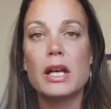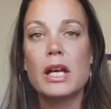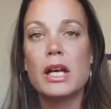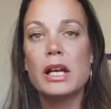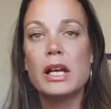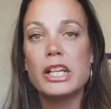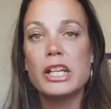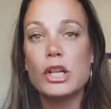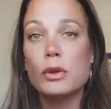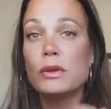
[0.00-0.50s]

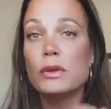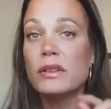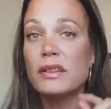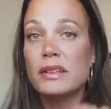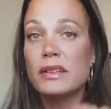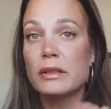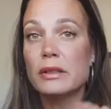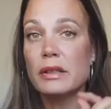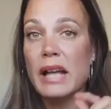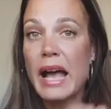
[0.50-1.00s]
you
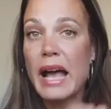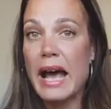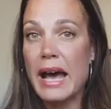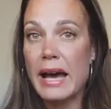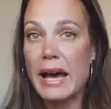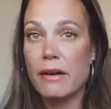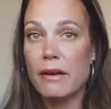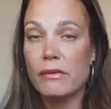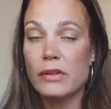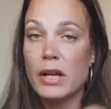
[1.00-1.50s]
still
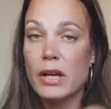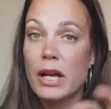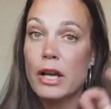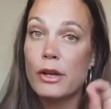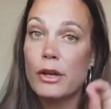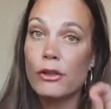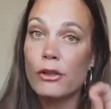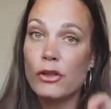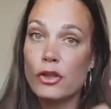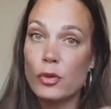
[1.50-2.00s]
have
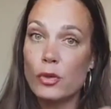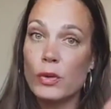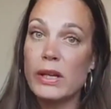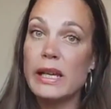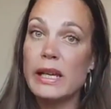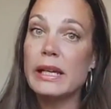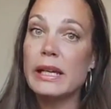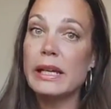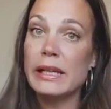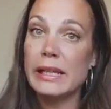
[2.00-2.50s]

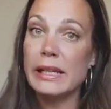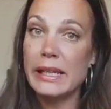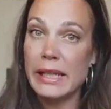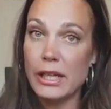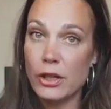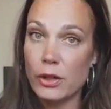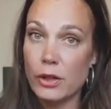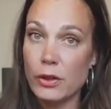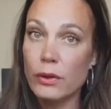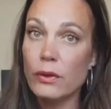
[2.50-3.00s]
3
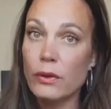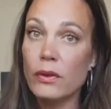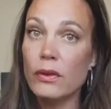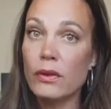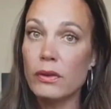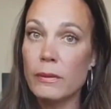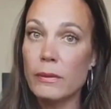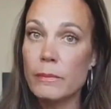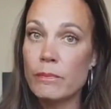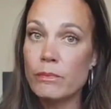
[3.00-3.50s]

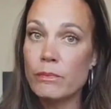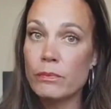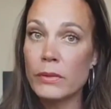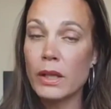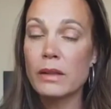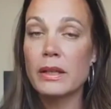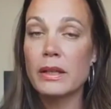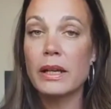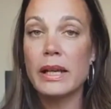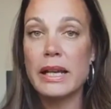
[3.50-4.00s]
years
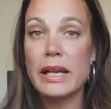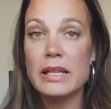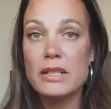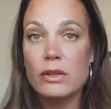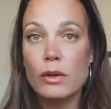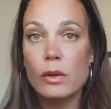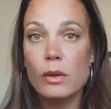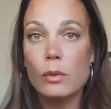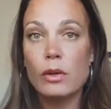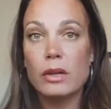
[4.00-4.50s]
that
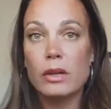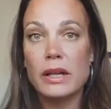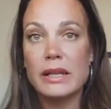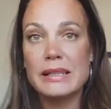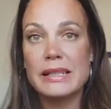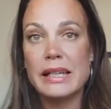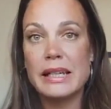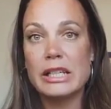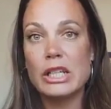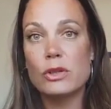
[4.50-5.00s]
Intuit will
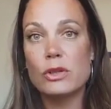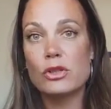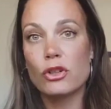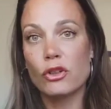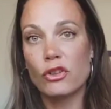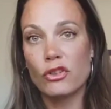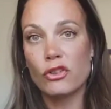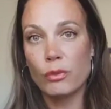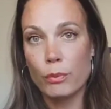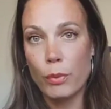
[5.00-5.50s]
continue to
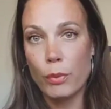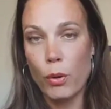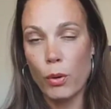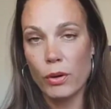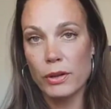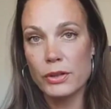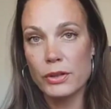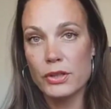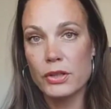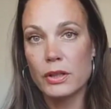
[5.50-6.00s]

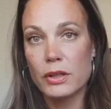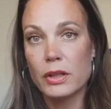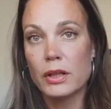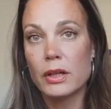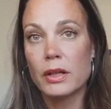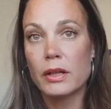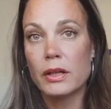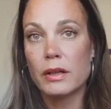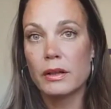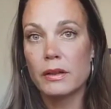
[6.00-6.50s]
support
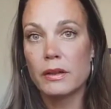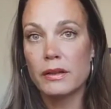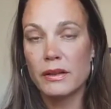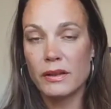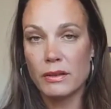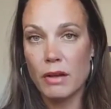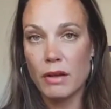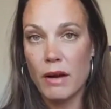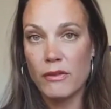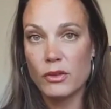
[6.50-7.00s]
the
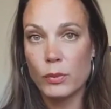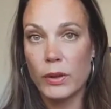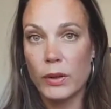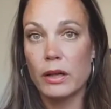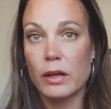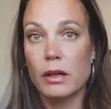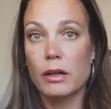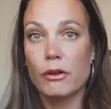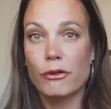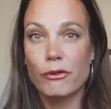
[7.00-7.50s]

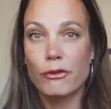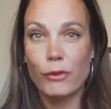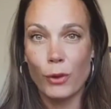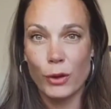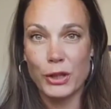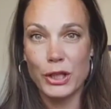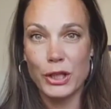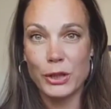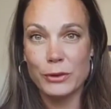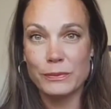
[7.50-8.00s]
software for
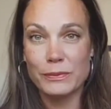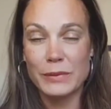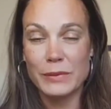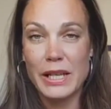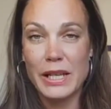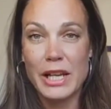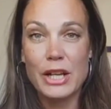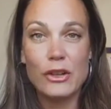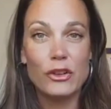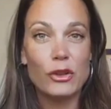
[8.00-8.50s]
you.
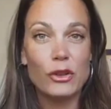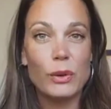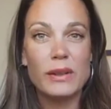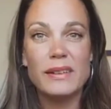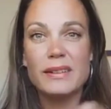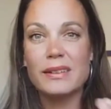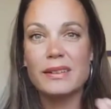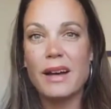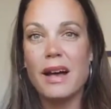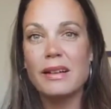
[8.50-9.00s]
So it's
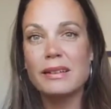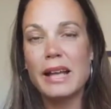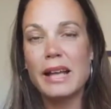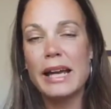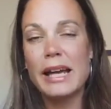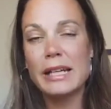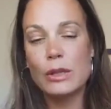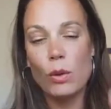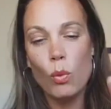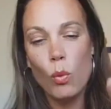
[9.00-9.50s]
not
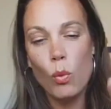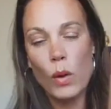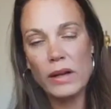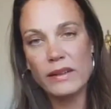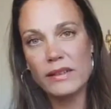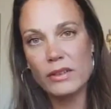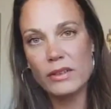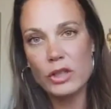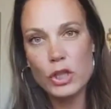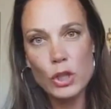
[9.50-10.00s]
like
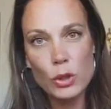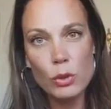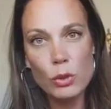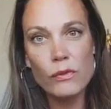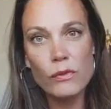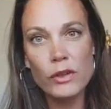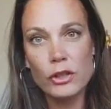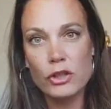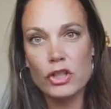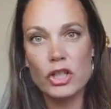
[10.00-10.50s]
once new
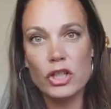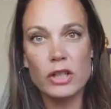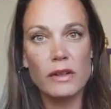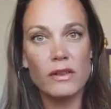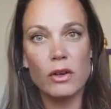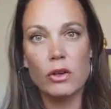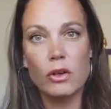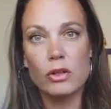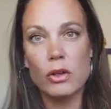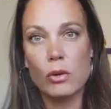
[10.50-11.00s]
versions
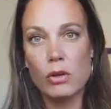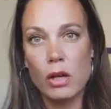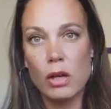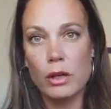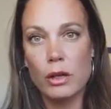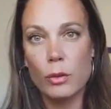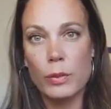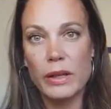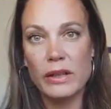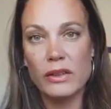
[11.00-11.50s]
are no
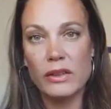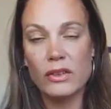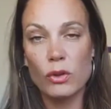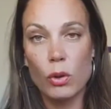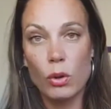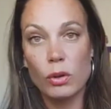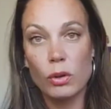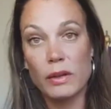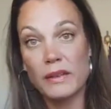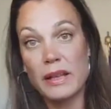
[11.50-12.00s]
longer being
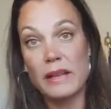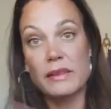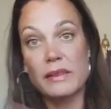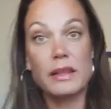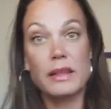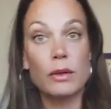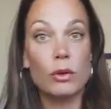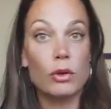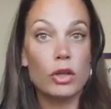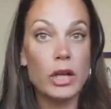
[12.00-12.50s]
sold that
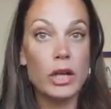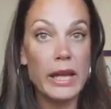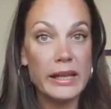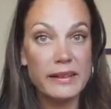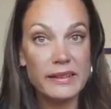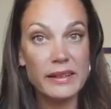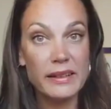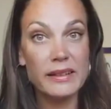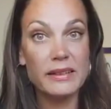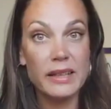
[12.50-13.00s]
the
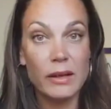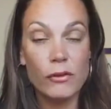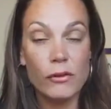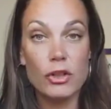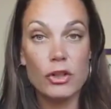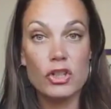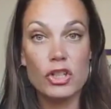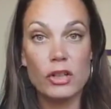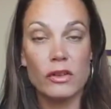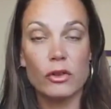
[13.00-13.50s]
existing
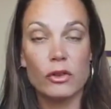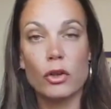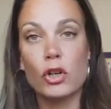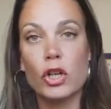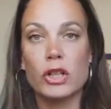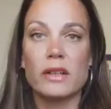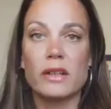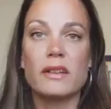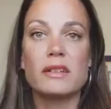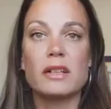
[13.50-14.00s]
versions are going
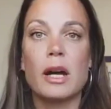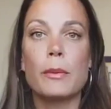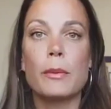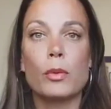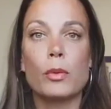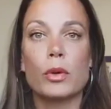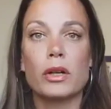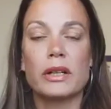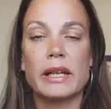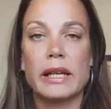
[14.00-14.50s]
to stop
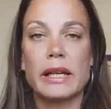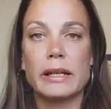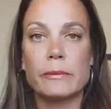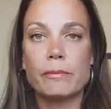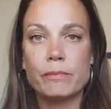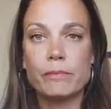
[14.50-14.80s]
working.